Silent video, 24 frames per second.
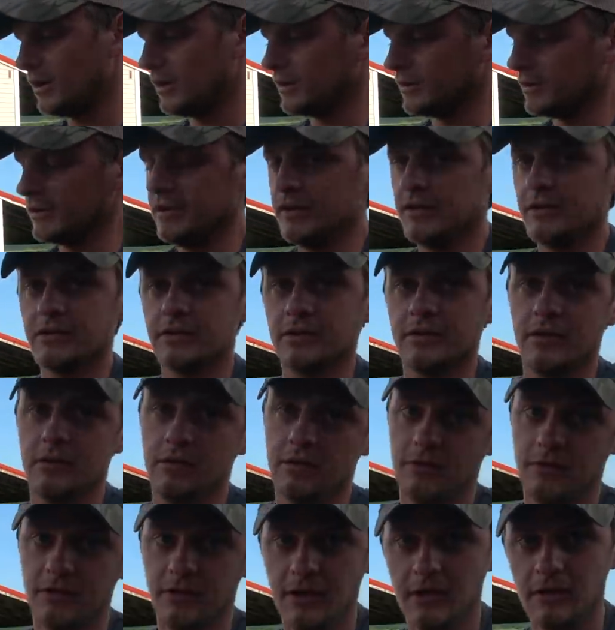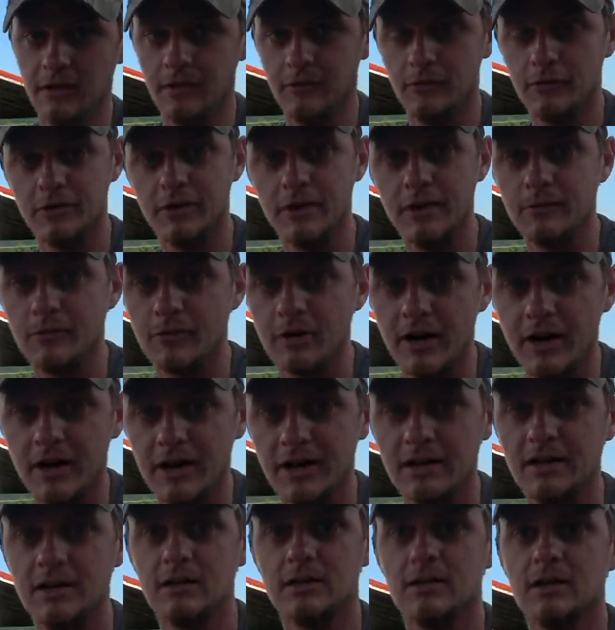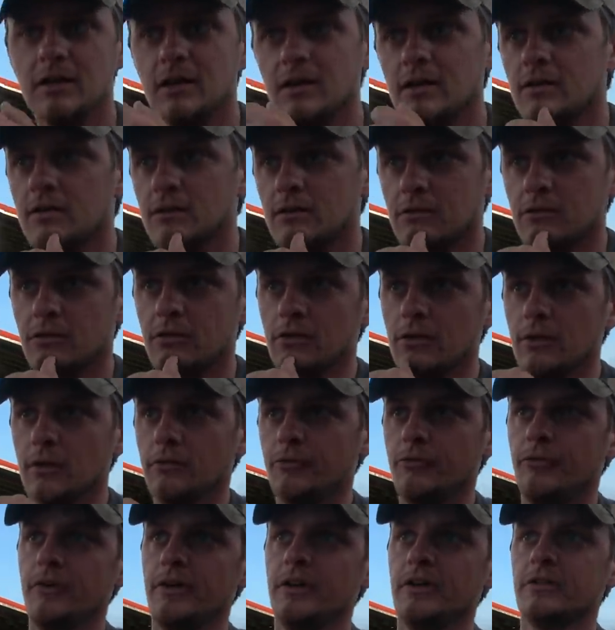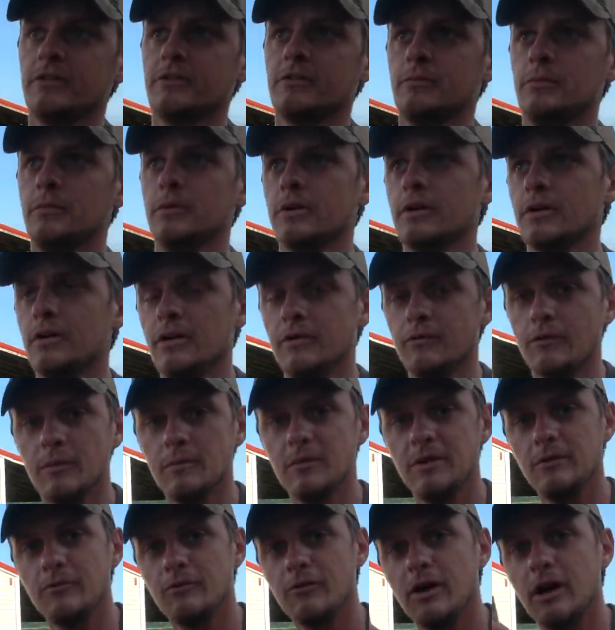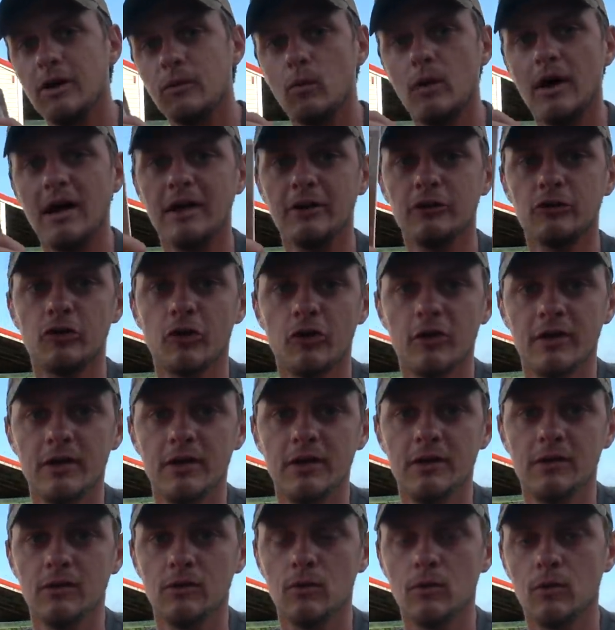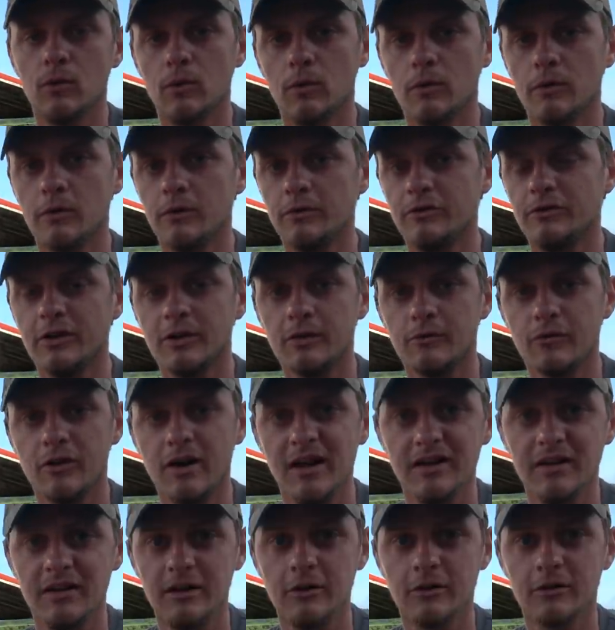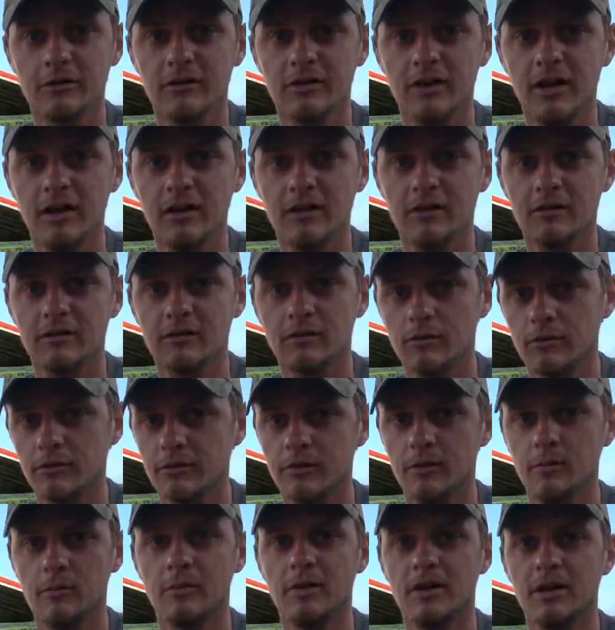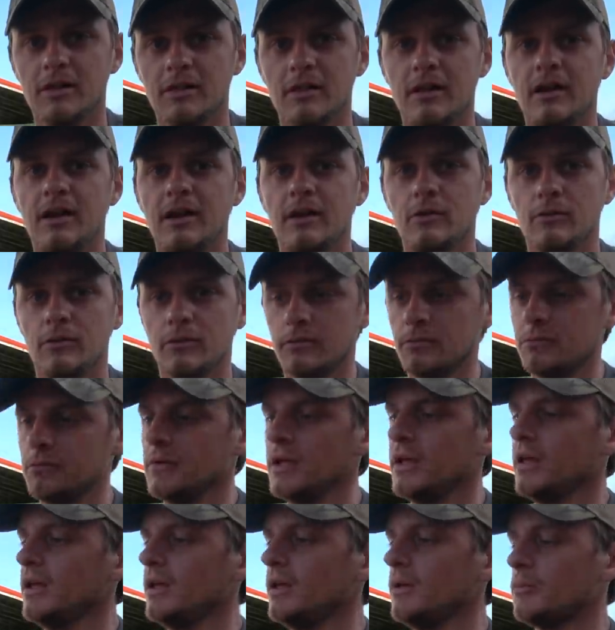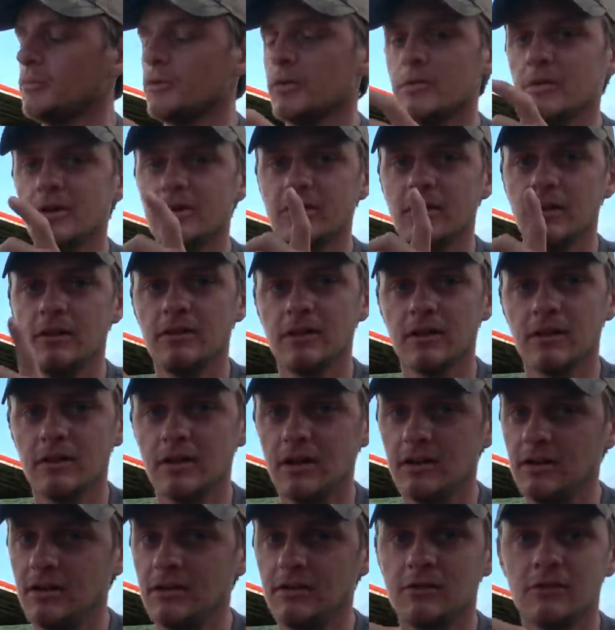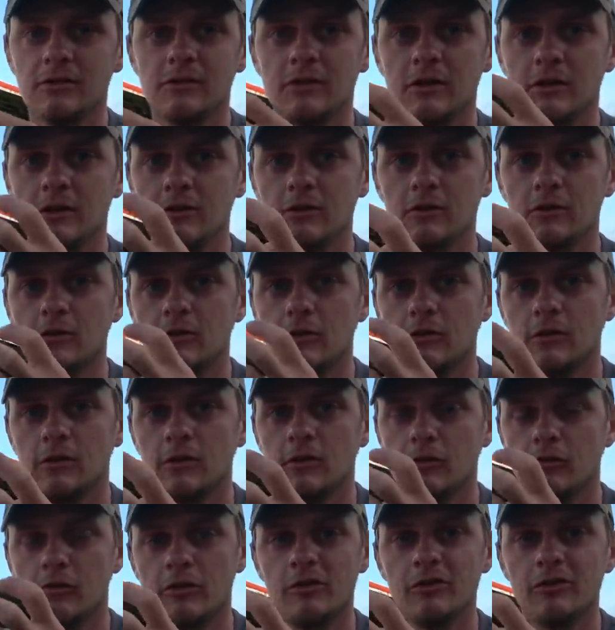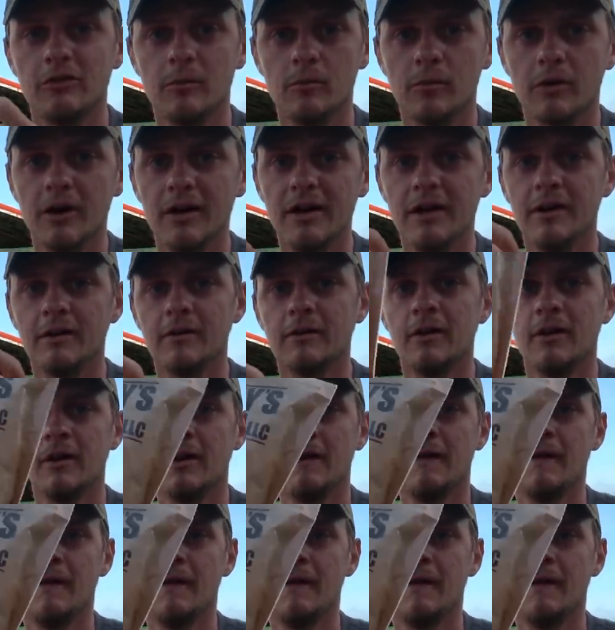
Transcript: not least, if you're deep frying anything, it's good on fish, but if I'm deep frying wild turkey or chicken fried deer steaks or something like that, or pretty much anything that needs just a good crunchy breading,